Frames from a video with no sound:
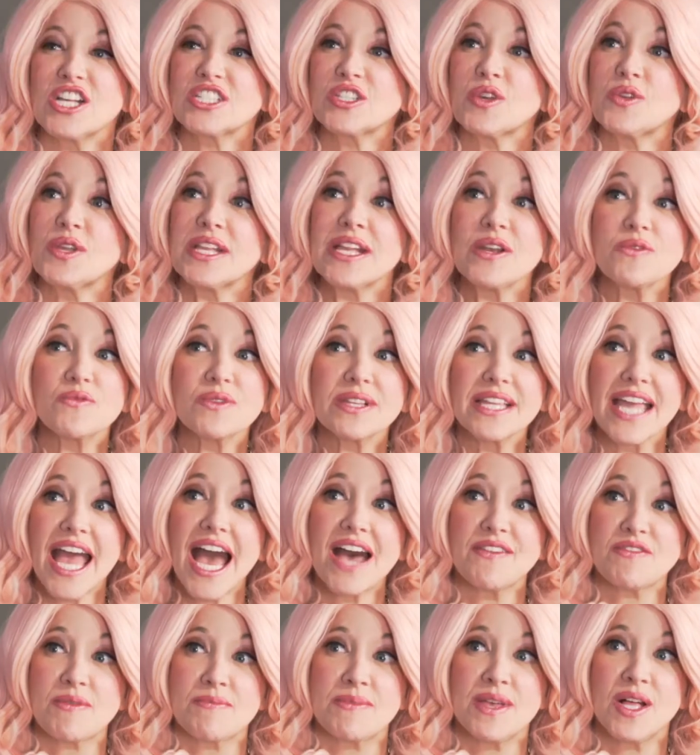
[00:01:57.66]
So you didn't really
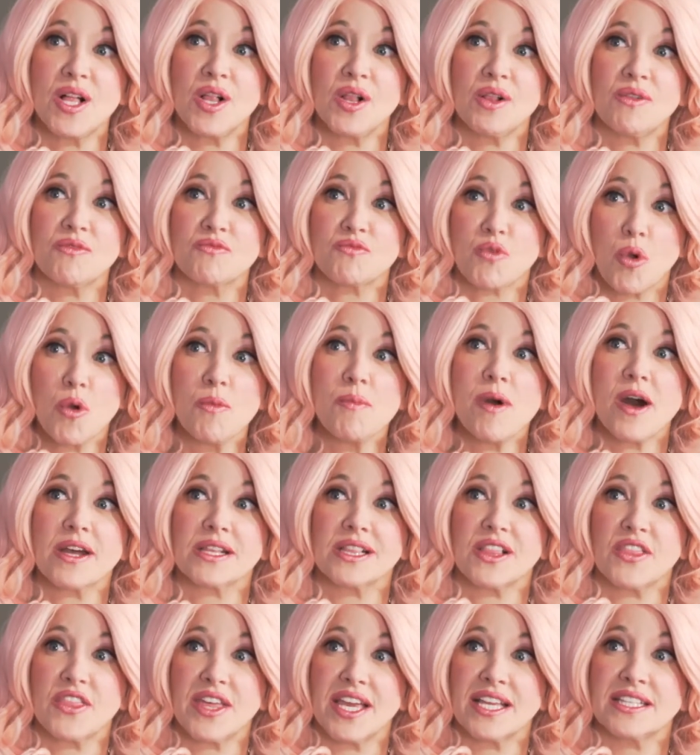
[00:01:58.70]
have a male role
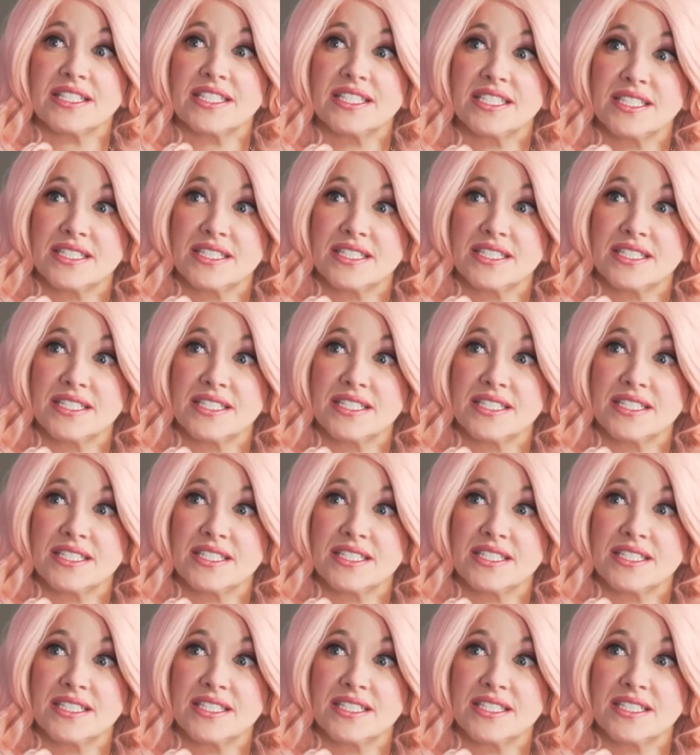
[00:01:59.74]
model then?